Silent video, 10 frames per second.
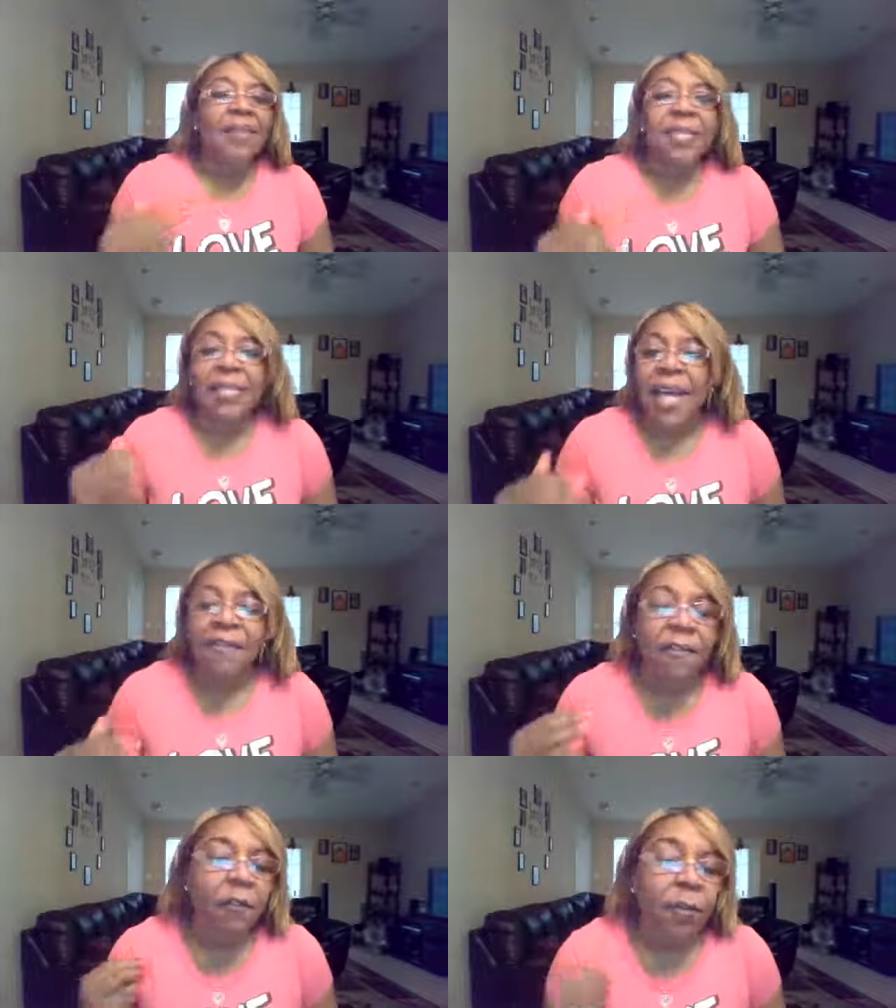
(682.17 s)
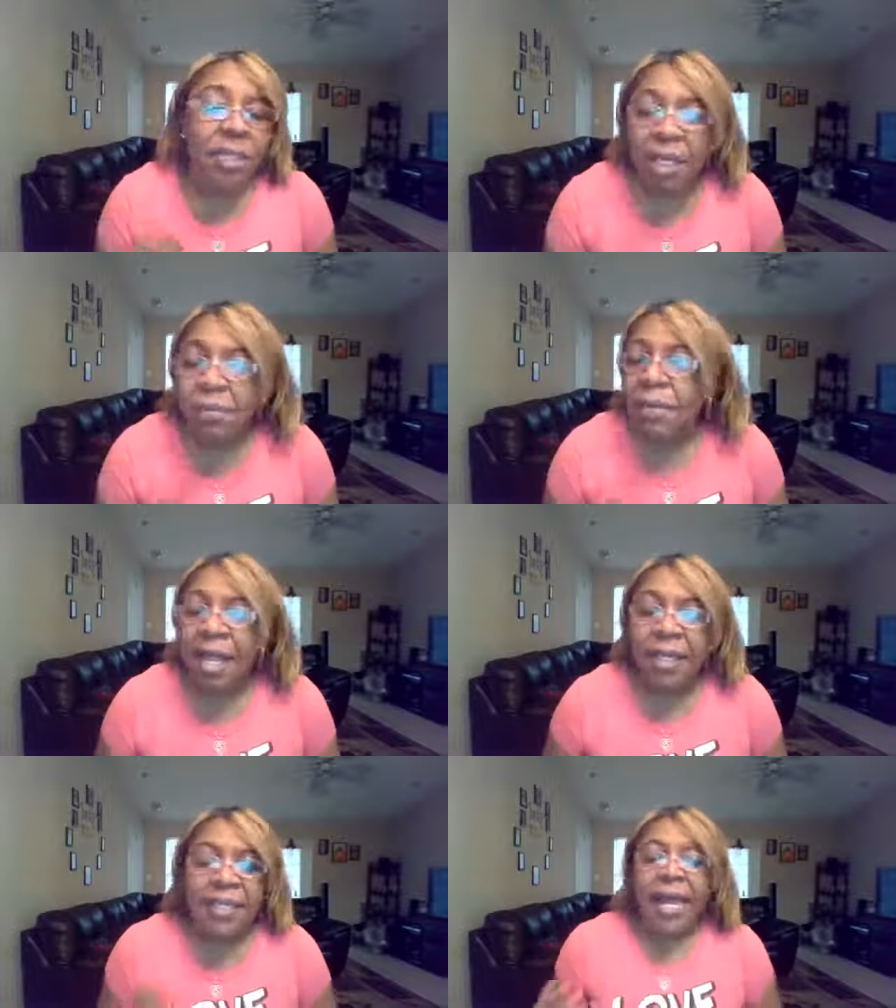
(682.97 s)
this level for
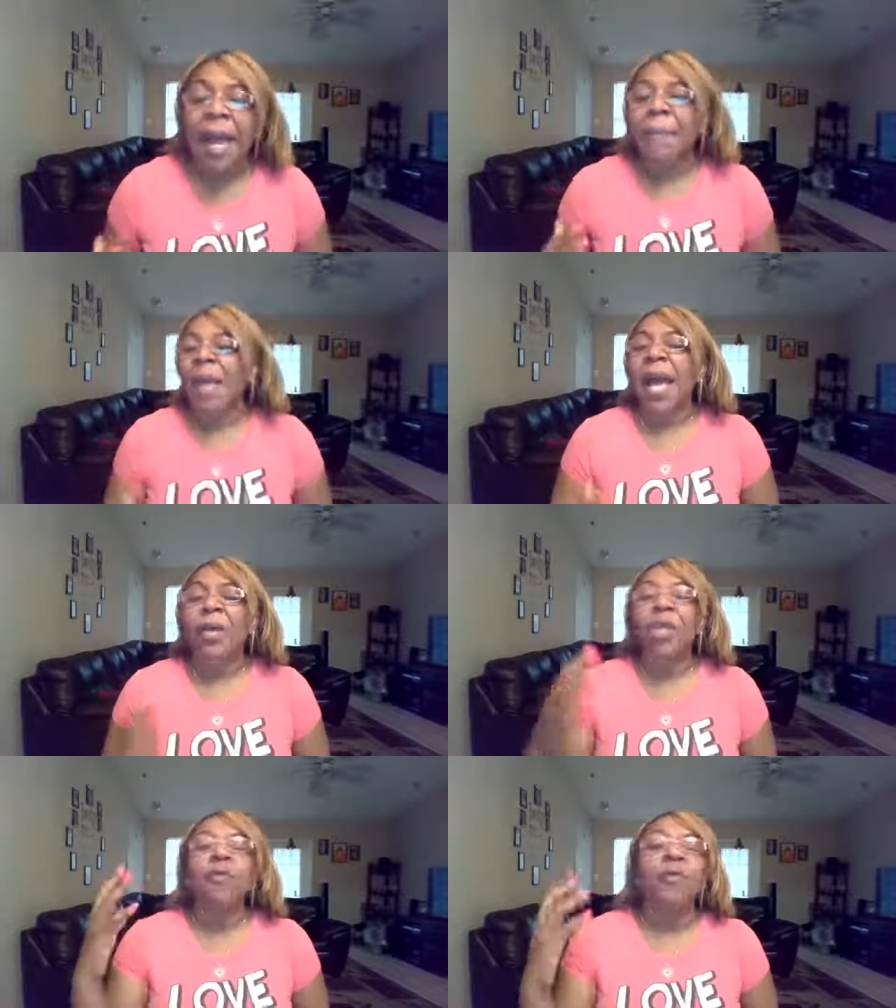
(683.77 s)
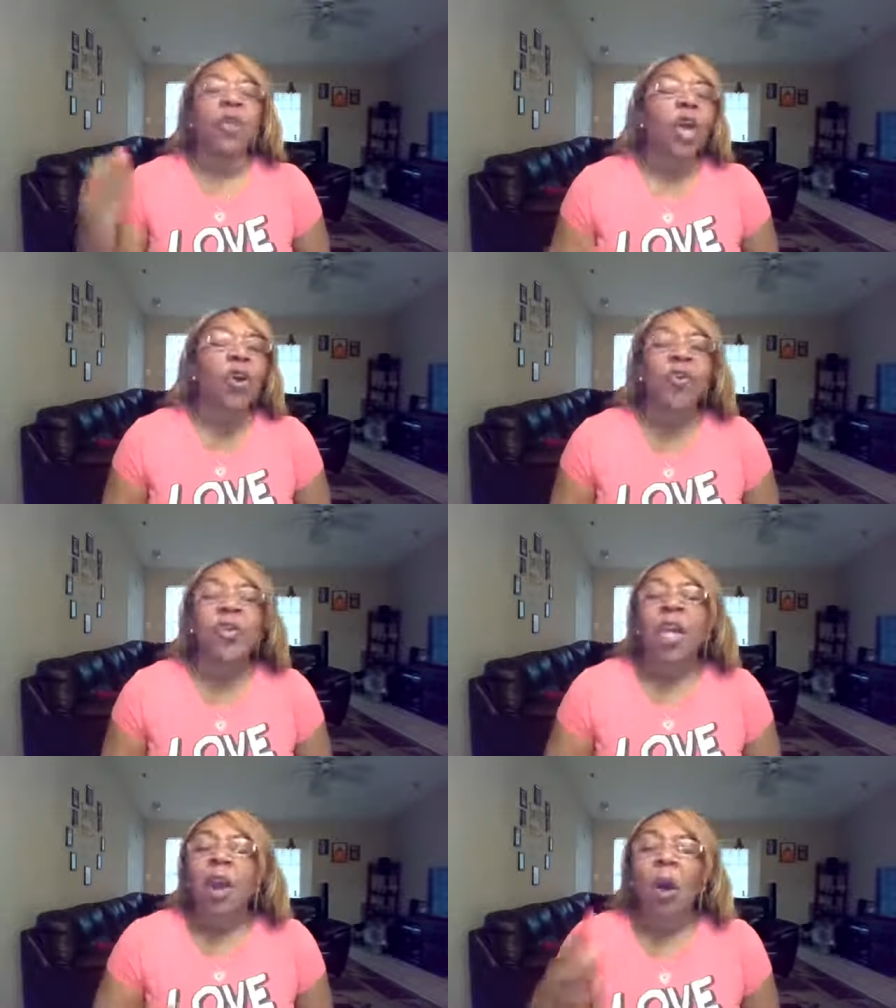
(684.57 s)
some time now. You've
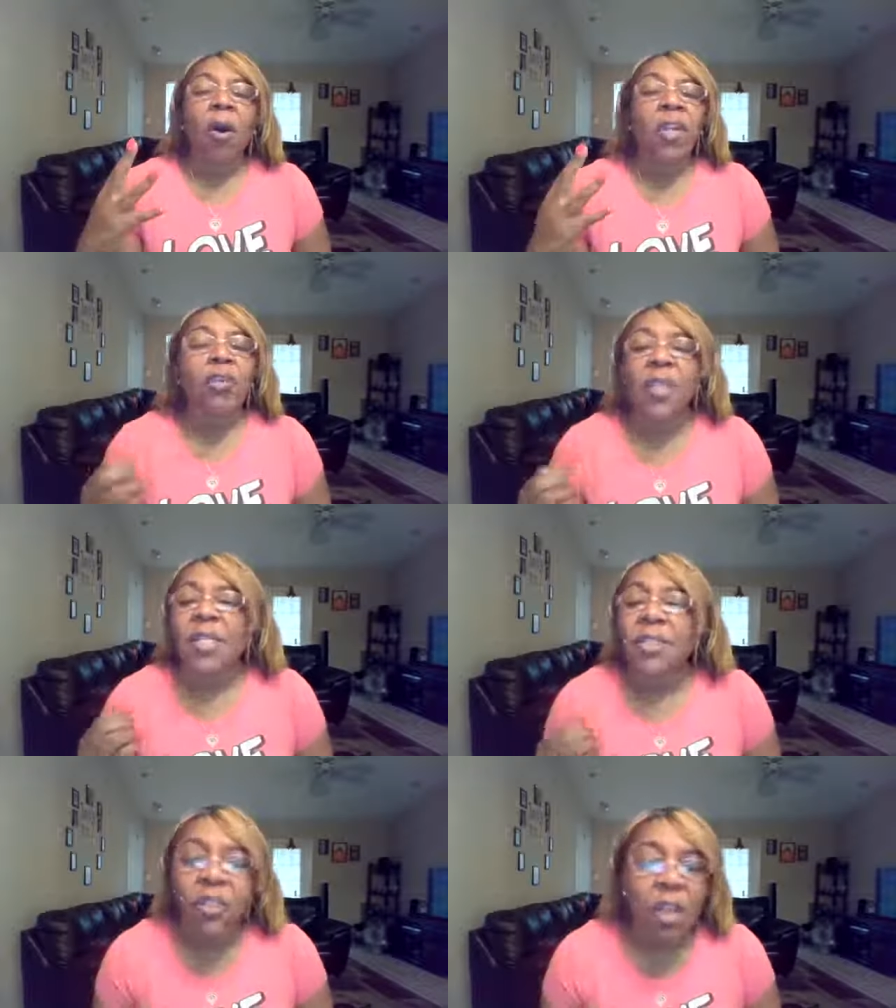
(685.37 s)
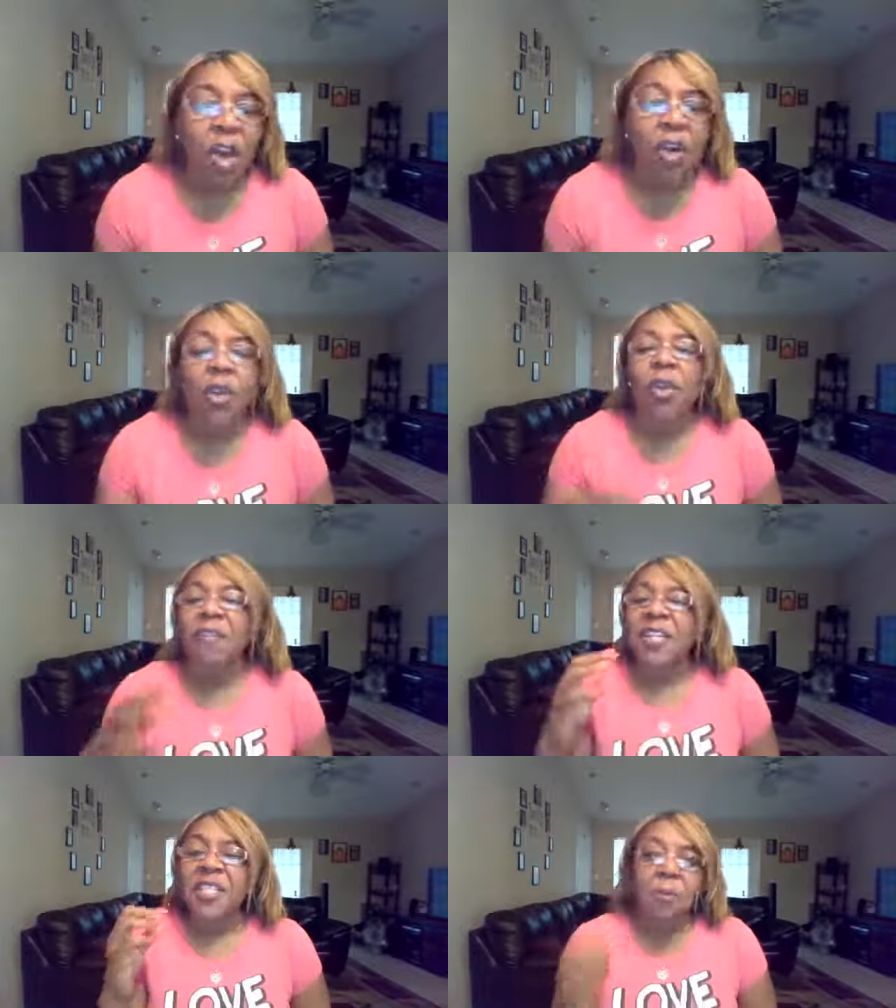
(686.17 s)
learned all you need to learn.
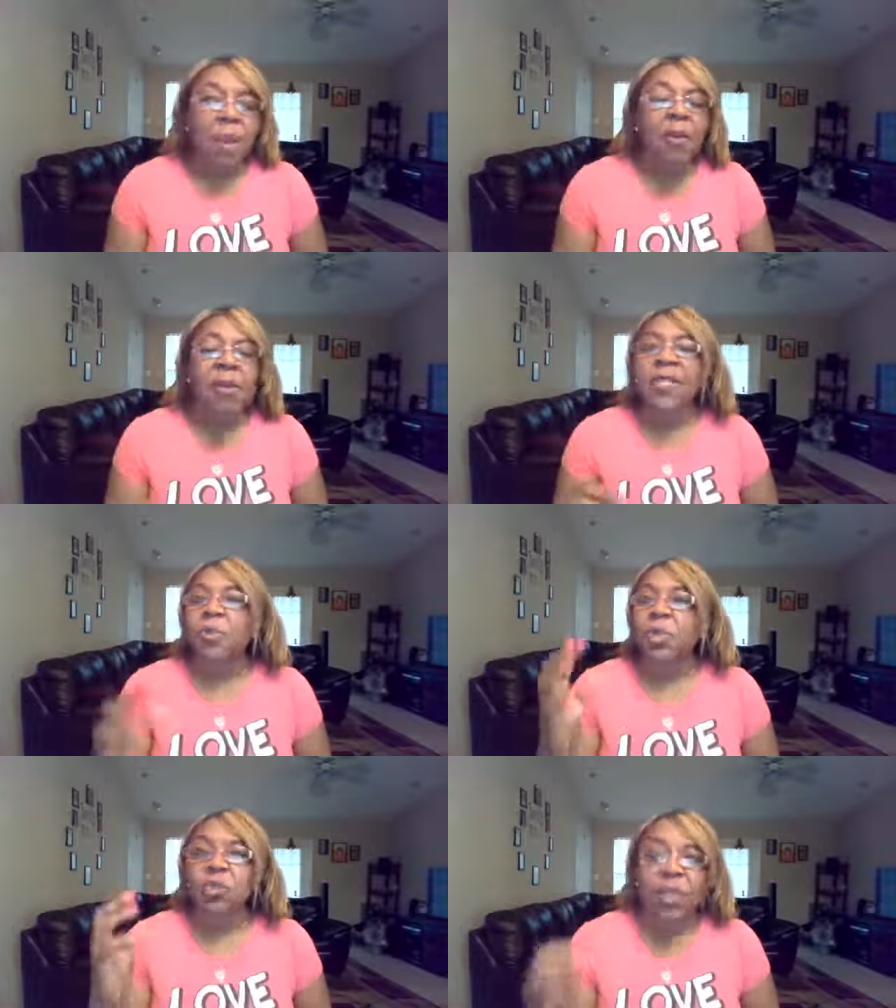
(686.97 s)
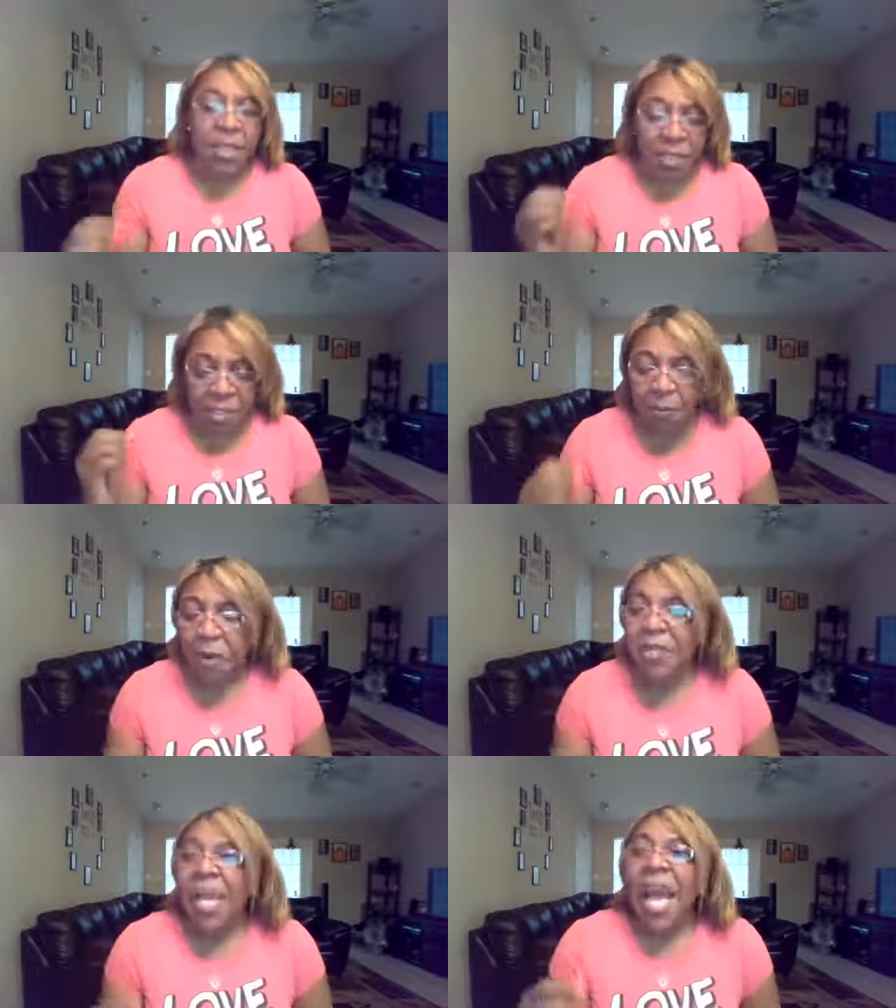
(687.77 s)
You've experienced what you need to
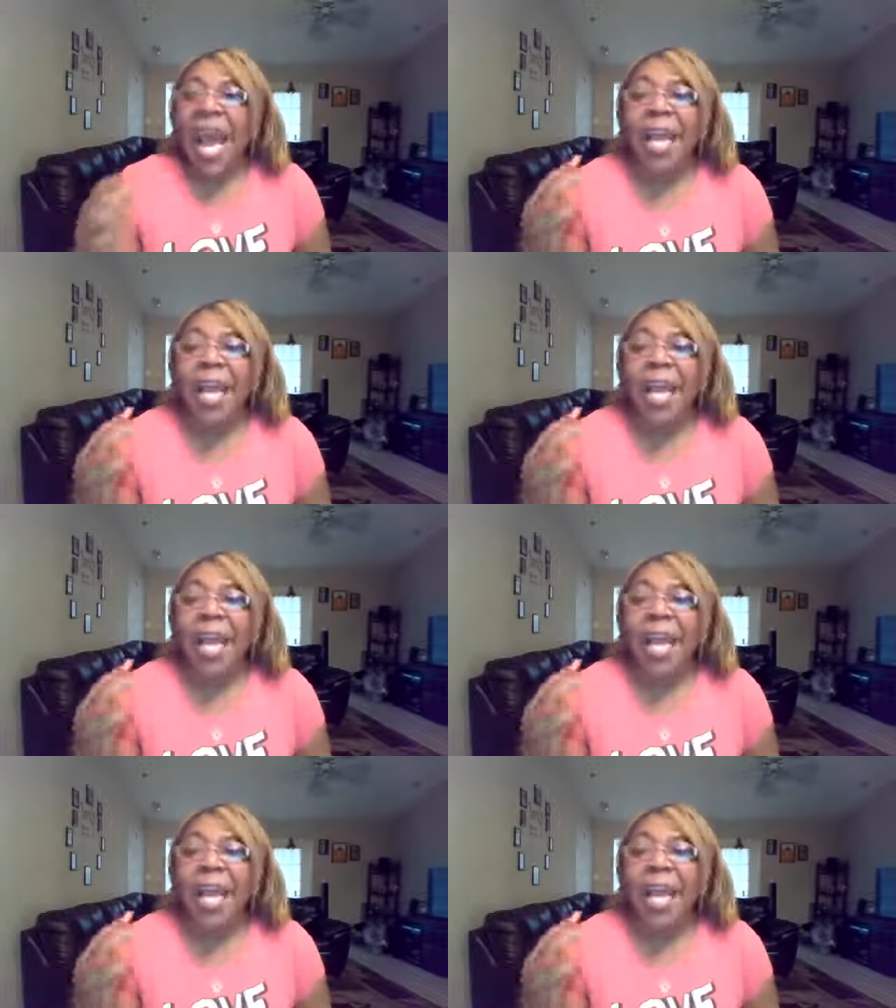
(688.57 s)
experience.